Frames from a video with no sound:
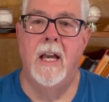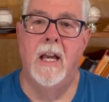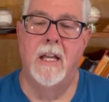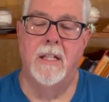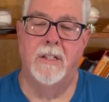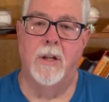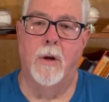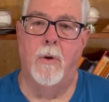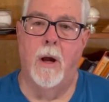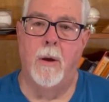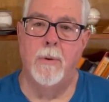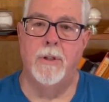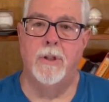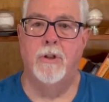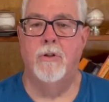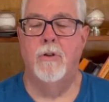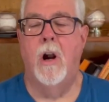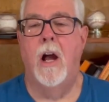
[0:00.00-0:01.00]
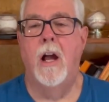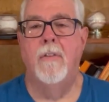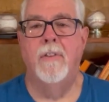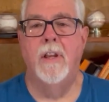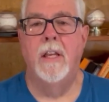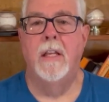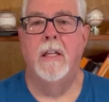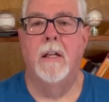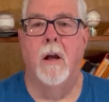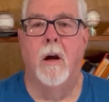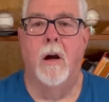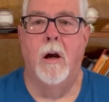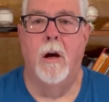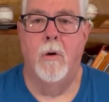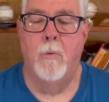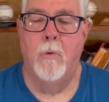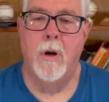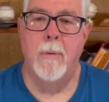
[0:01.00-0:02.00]
So I was driving
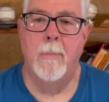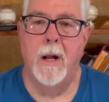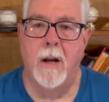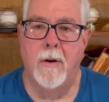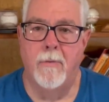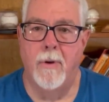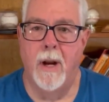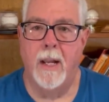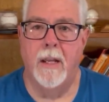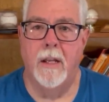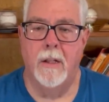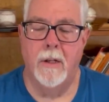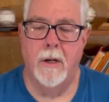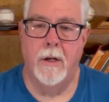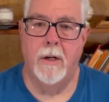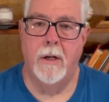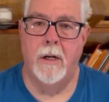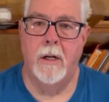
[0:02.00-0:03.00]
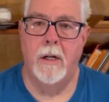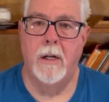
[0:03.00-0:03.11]
one of my regular